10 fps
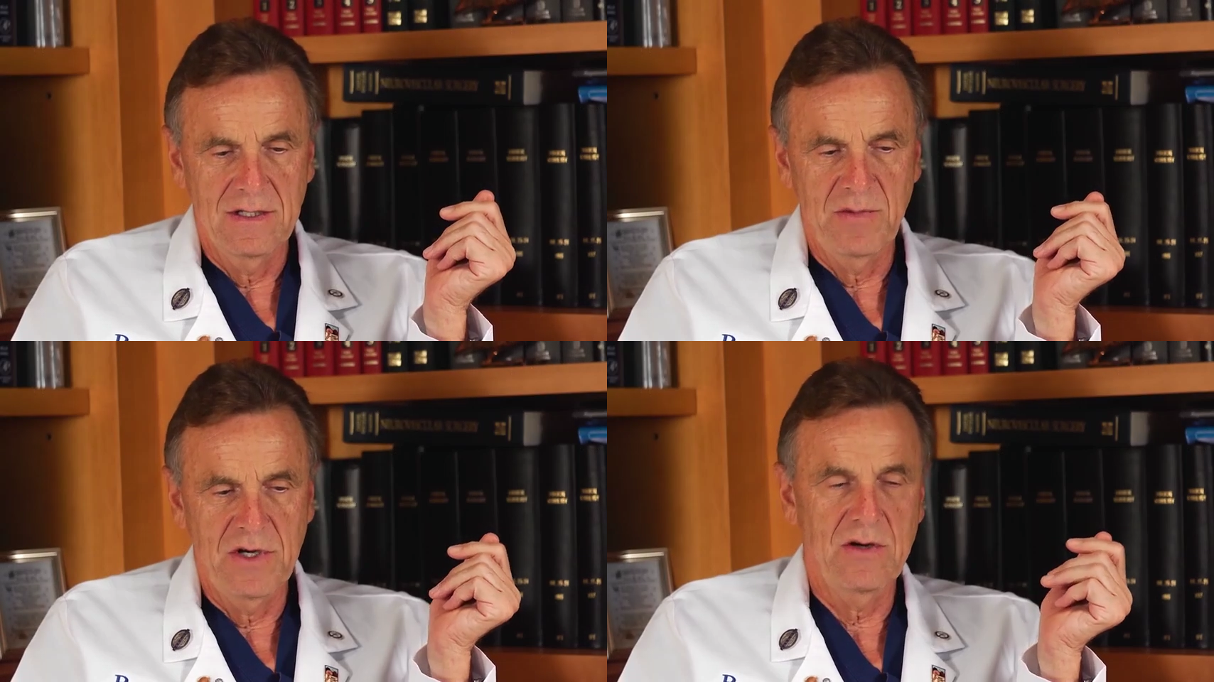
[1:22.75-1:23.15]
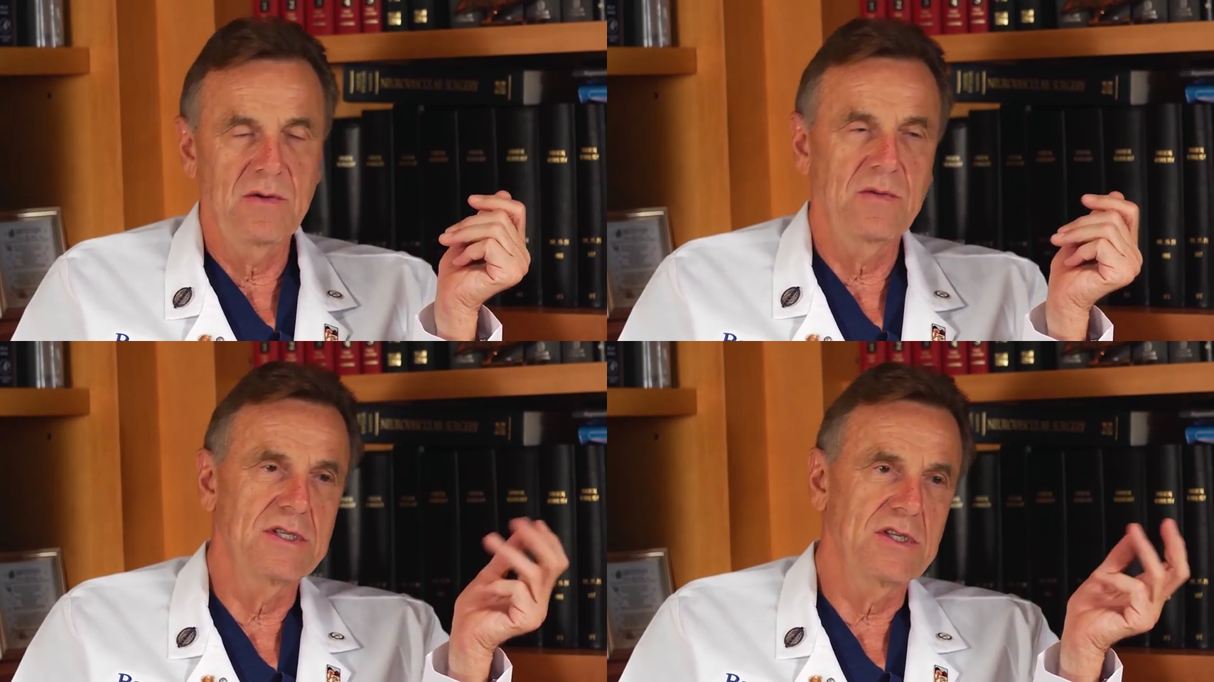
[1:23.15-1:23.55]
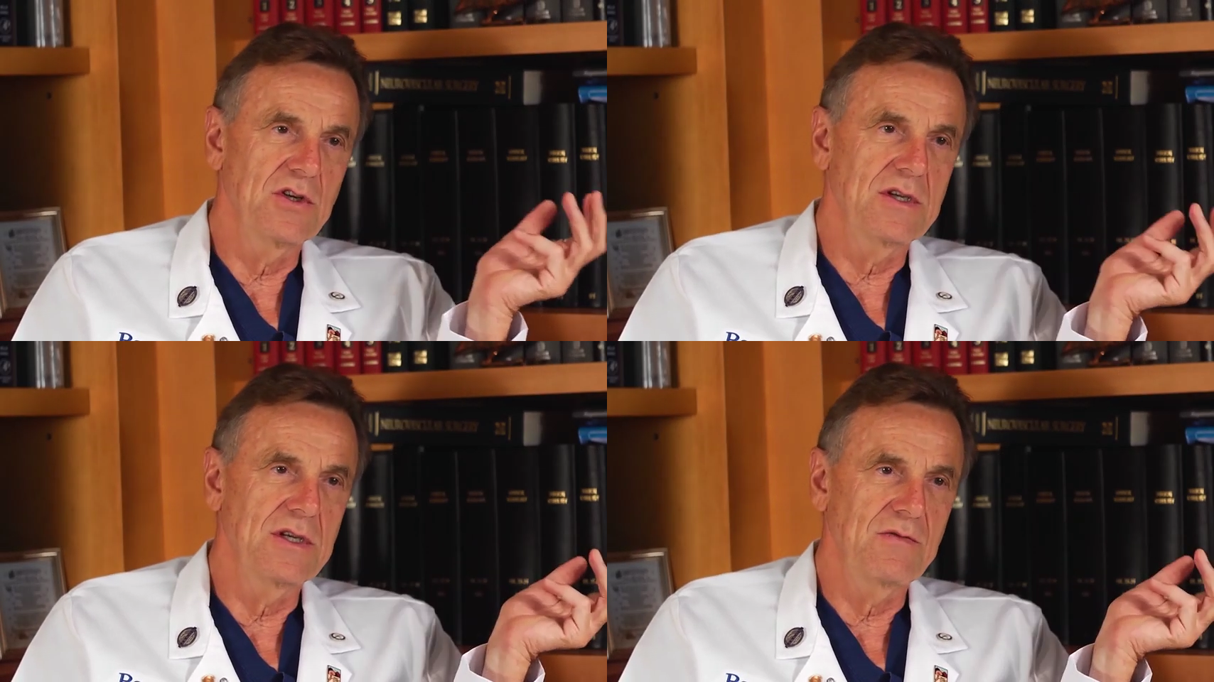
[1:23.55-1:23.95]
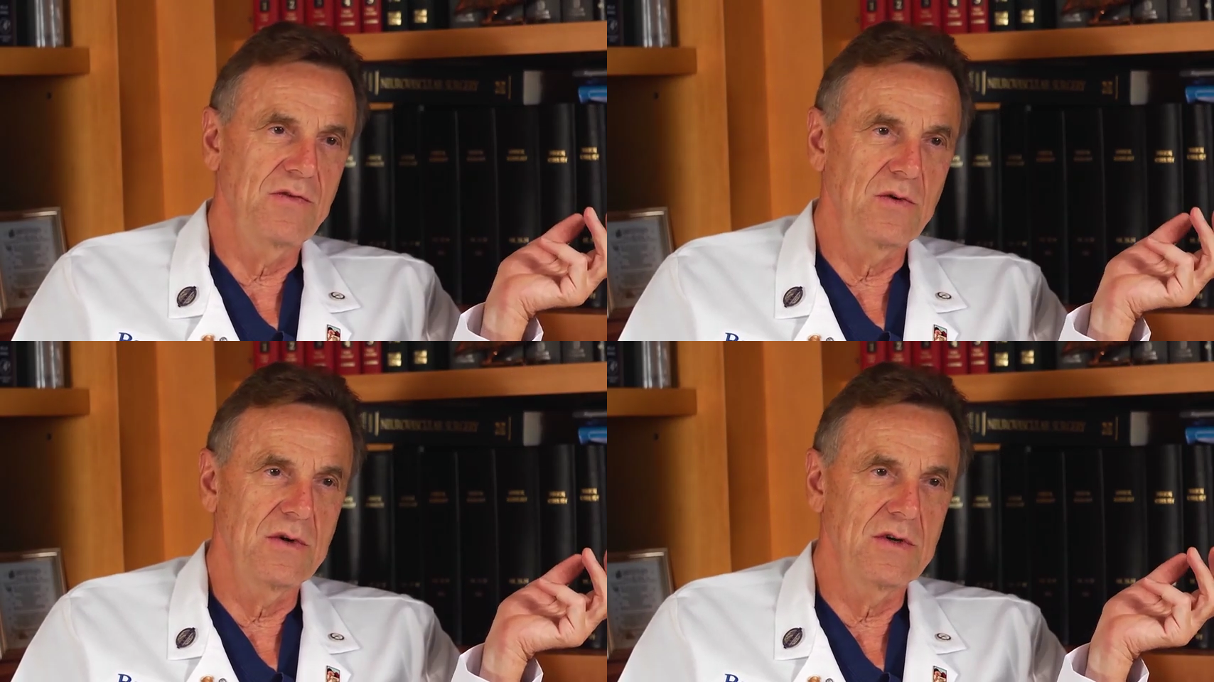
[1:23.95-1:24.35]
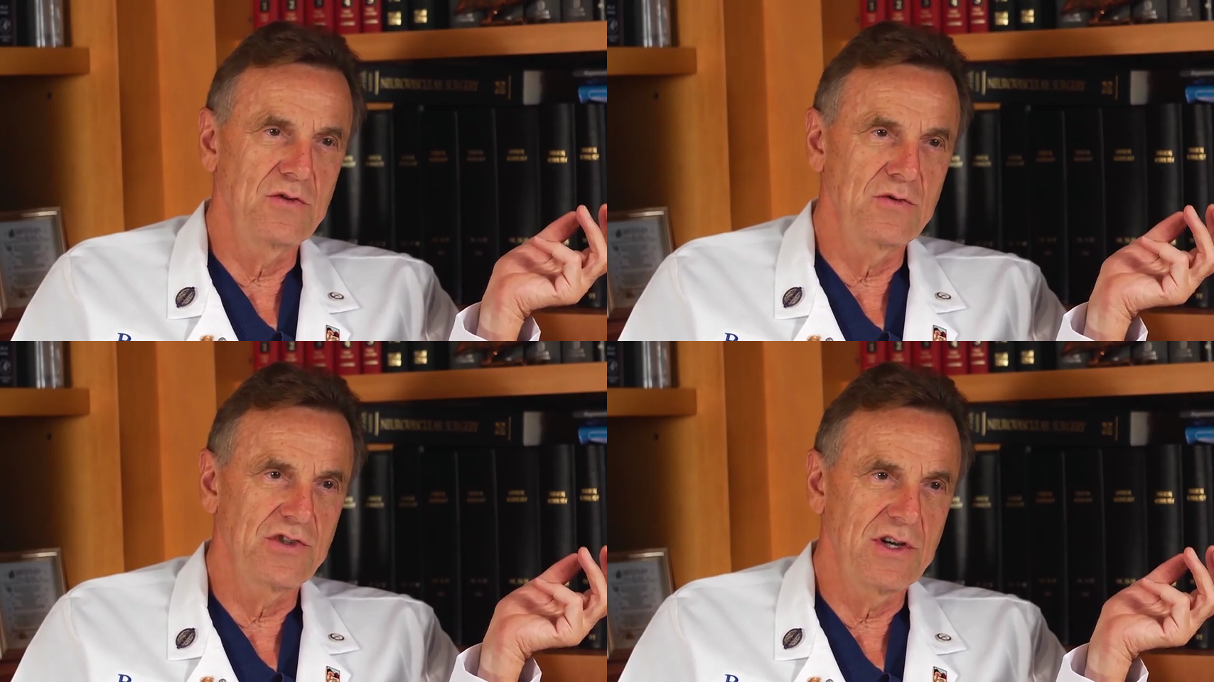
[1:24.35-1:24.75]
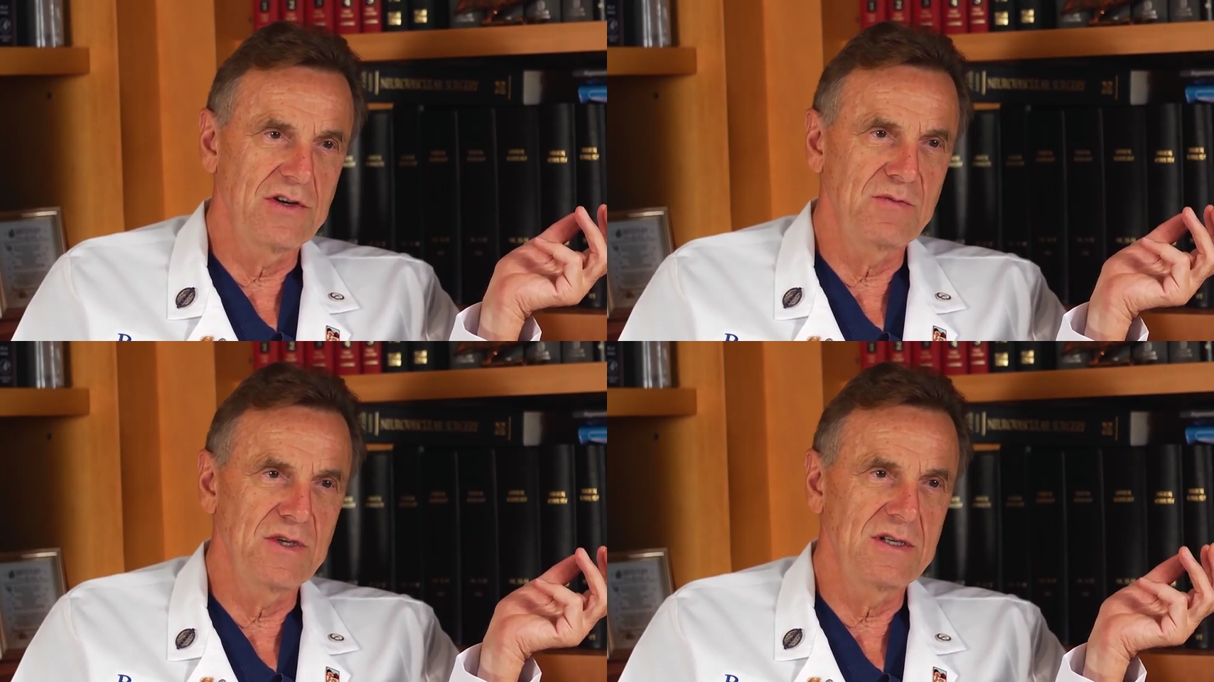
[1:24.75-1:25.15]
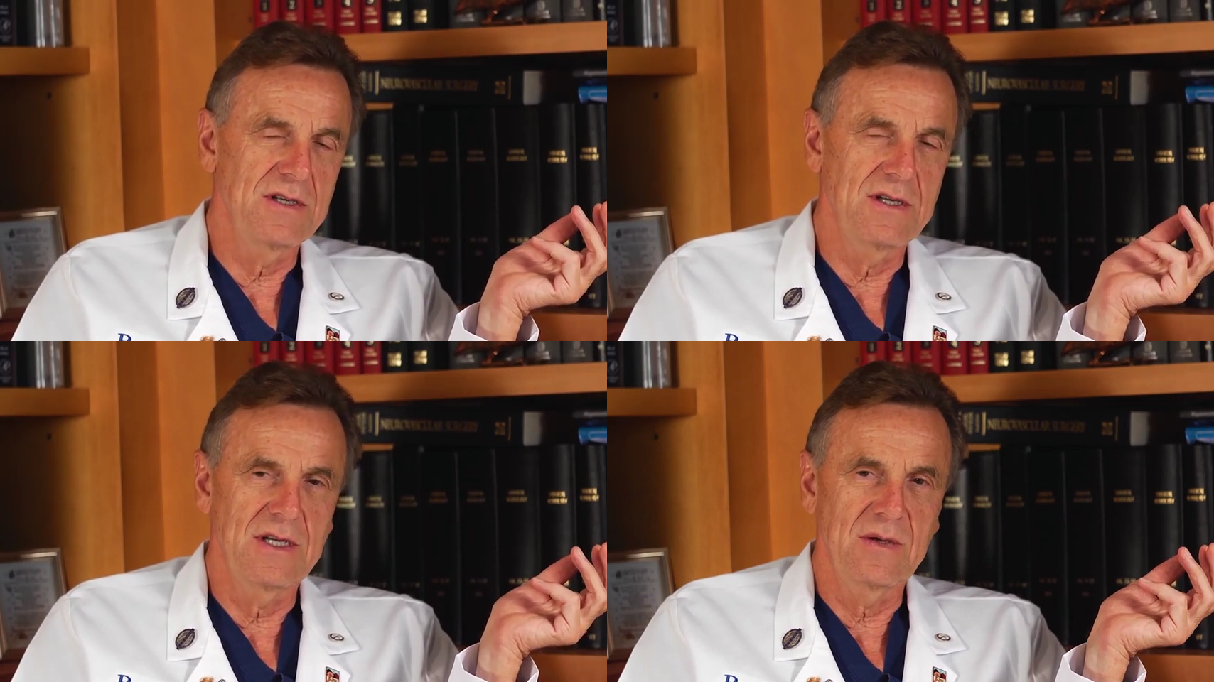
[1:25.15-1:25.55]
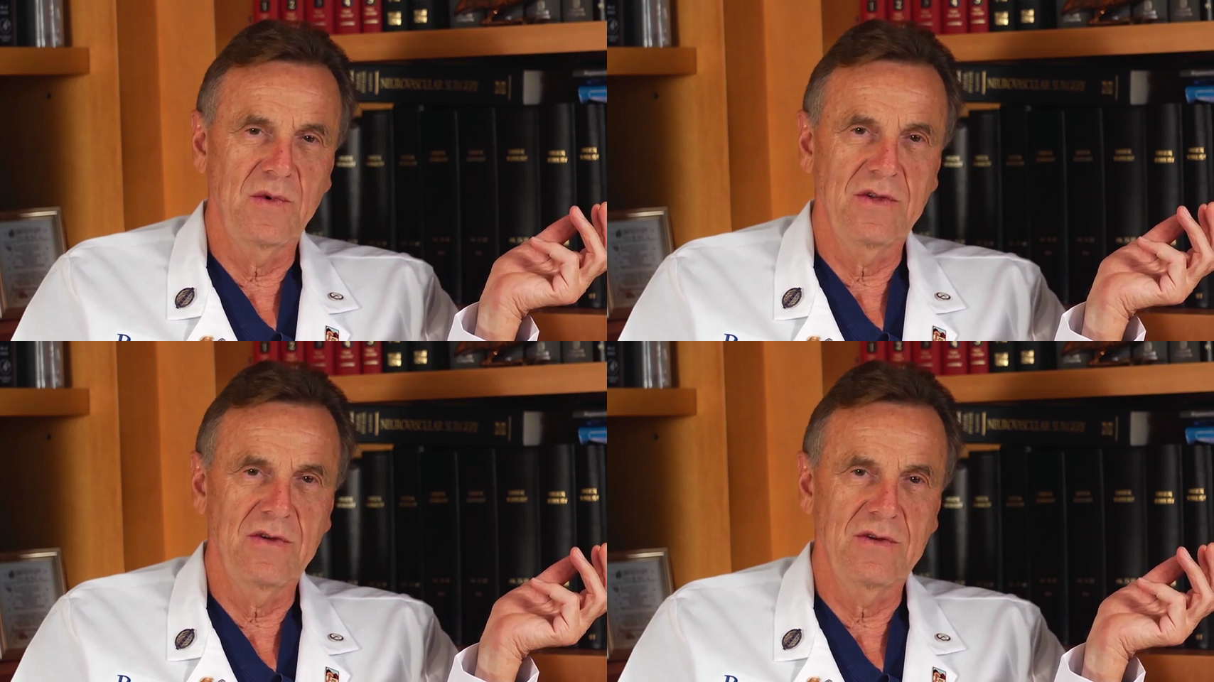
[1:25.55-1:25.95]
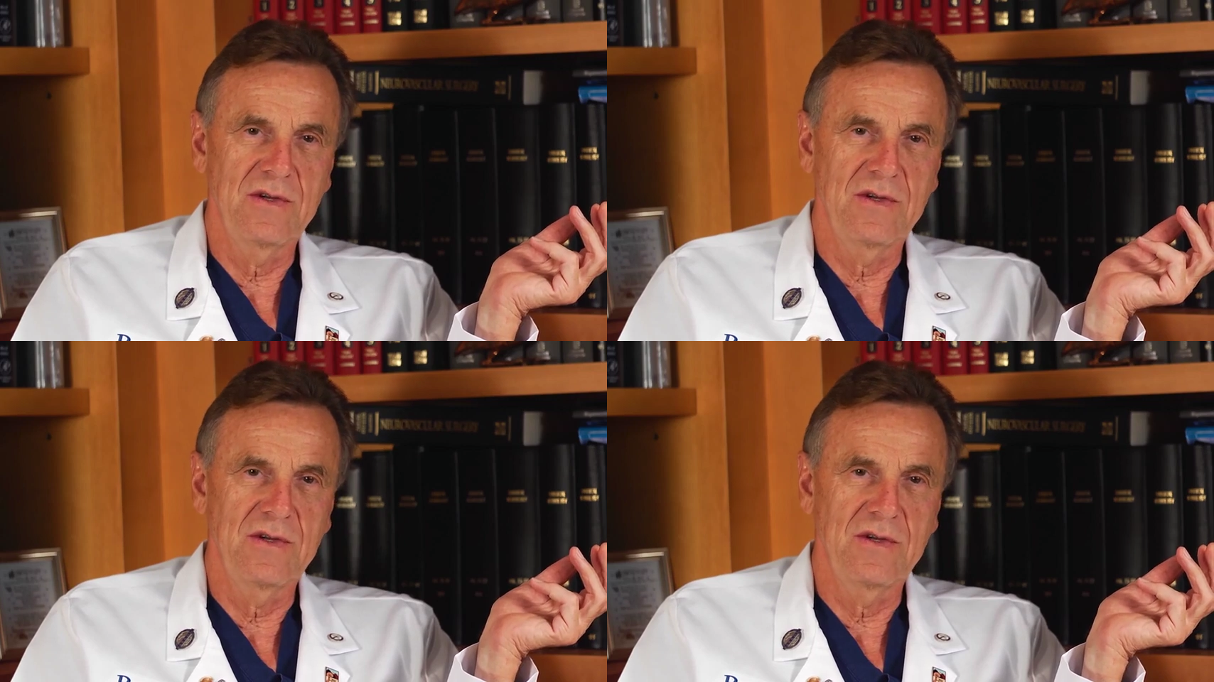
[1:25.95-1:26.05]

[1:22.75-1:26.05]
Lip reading: Barrow was looking for a new chairman and whether